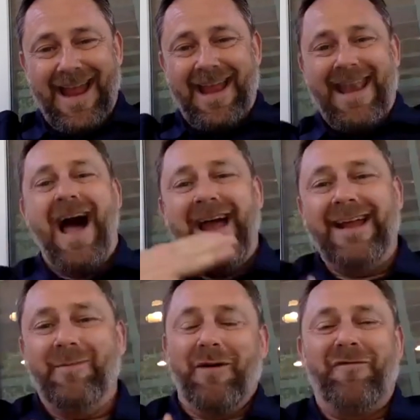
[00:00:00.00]
and
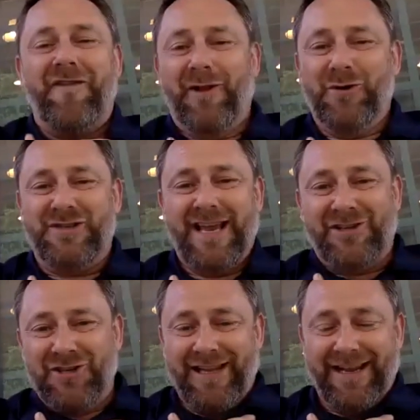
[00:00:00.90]
I am a fellow
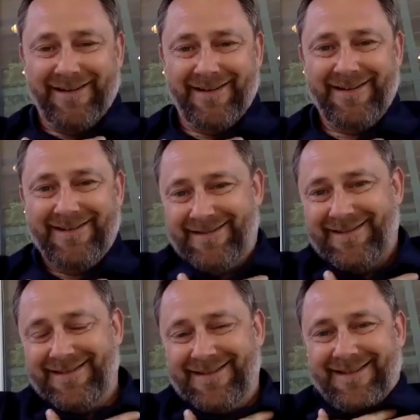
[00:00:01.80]
section leader,
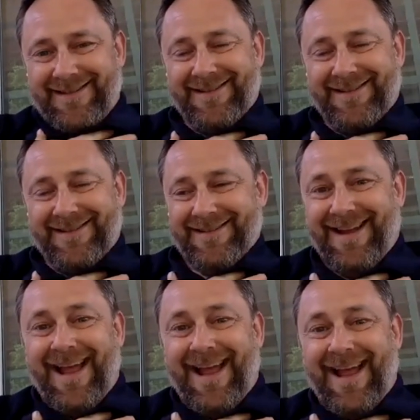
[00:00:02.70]

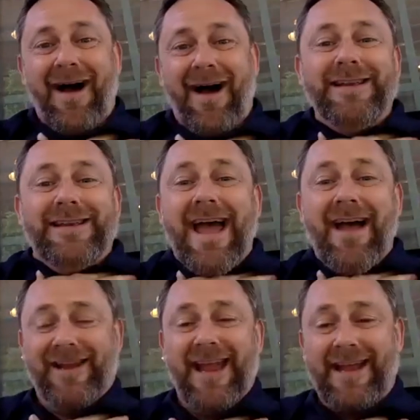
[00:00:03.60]
how do I
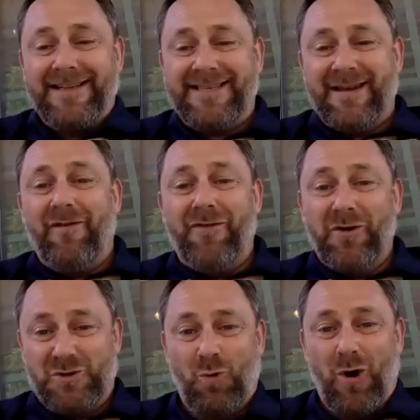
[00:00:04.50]
navigate some
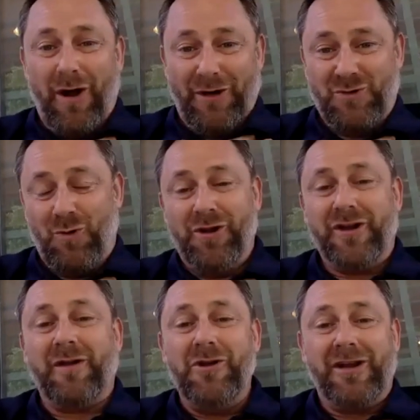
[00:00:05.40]
of those waters? What
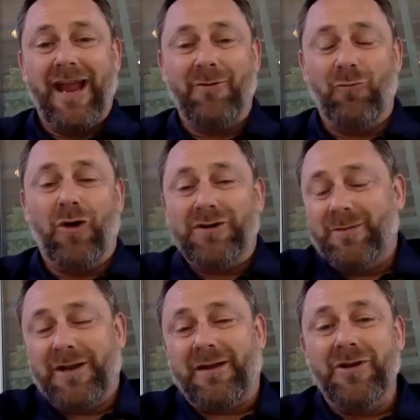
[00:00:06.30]
are the communicate? What are
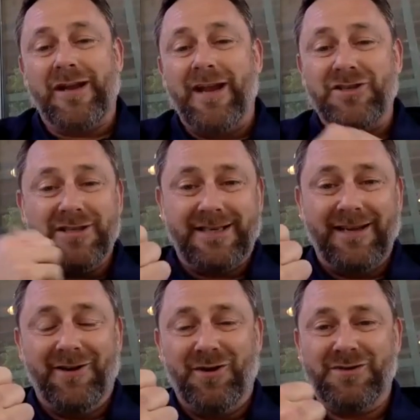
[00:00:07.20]
some of the communication
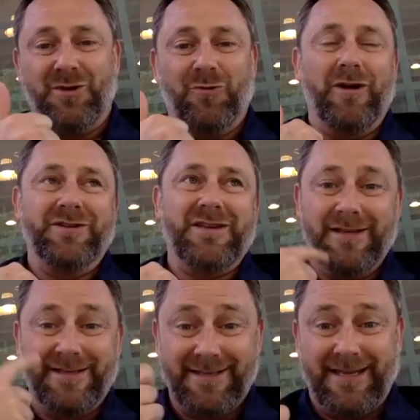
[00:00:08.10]
skills, or what are
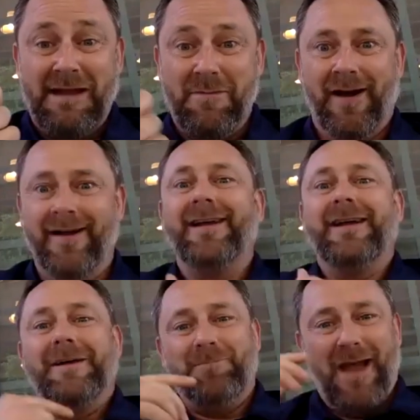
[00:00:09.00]
some of the schema
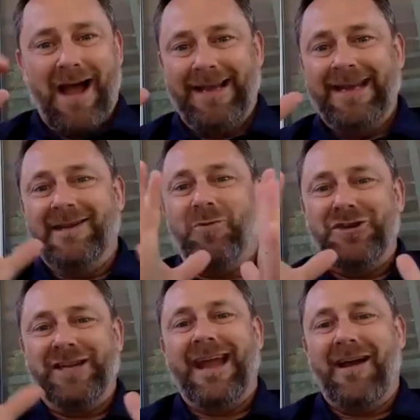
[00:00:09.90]
I need to
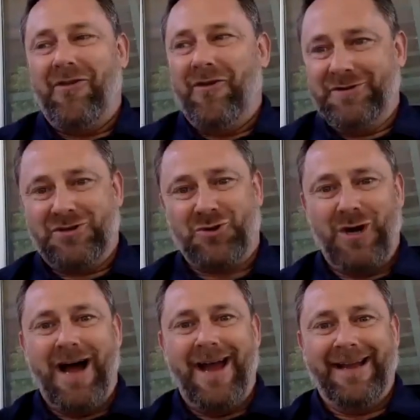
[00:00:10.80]
put together to
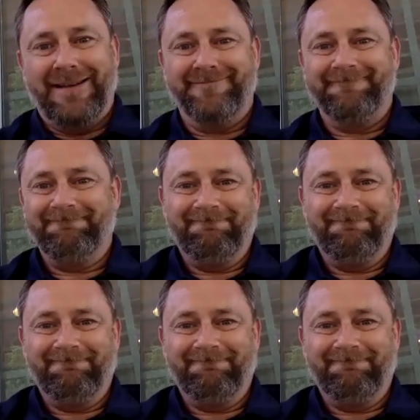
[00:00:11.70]
try and